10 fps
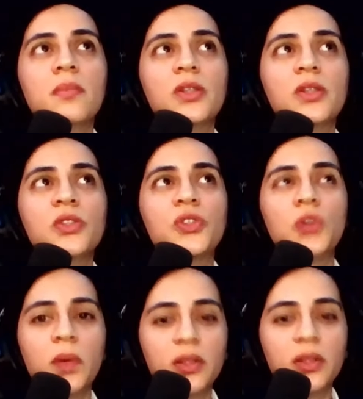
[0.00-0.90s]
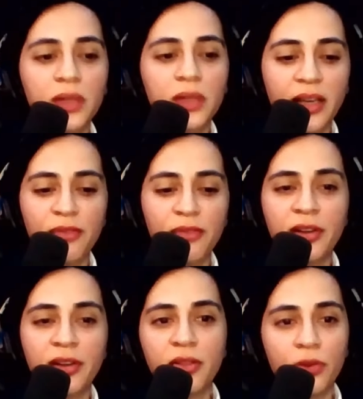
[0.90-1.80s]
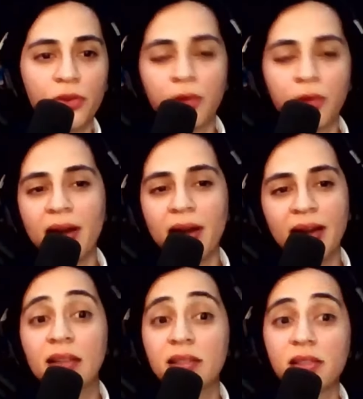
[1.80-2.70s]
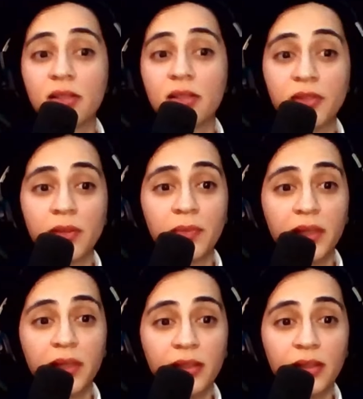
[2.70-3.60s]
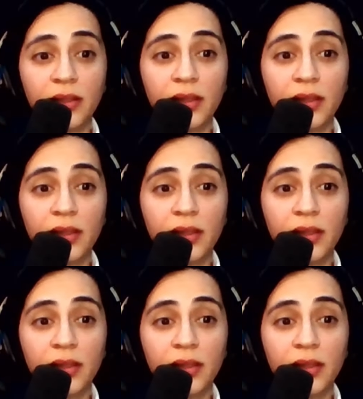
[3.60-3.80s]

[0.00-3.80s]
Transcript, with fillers: someone doing like a very thorough analysis of something